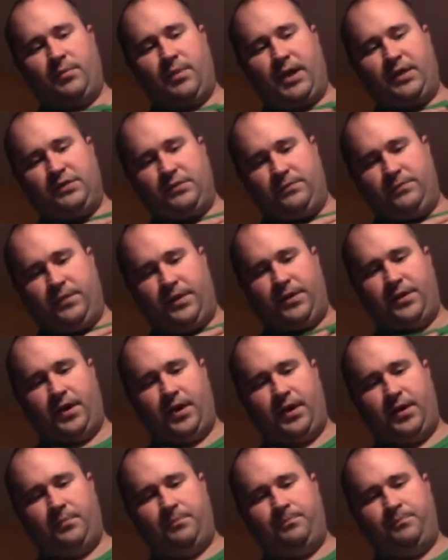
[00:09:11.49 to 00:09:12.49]
That's a 5th
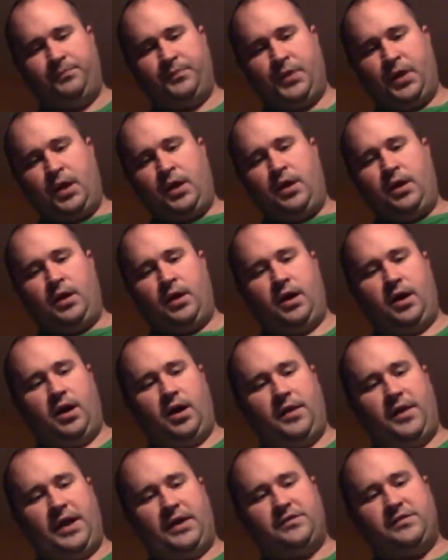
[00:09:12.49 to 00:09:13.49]
item.
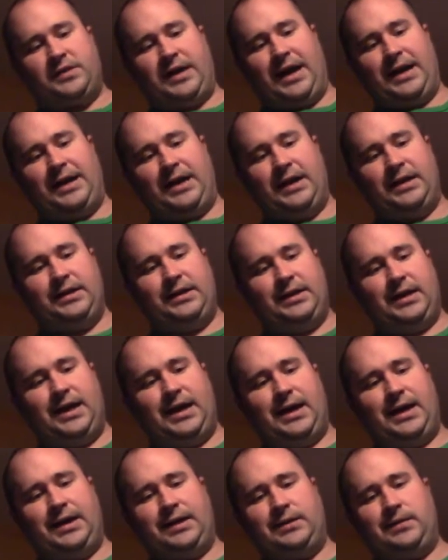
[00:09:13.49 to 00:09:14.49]
That's
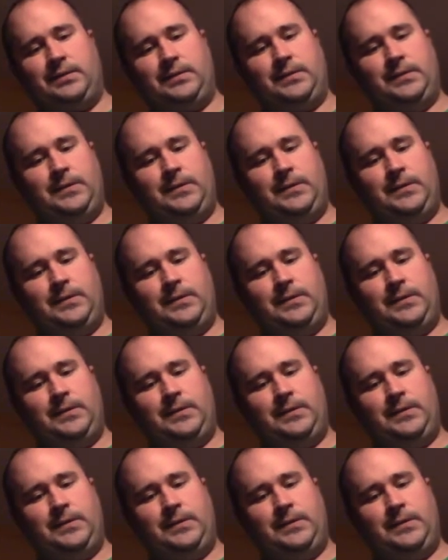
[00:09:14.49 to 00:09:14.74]
$9.99.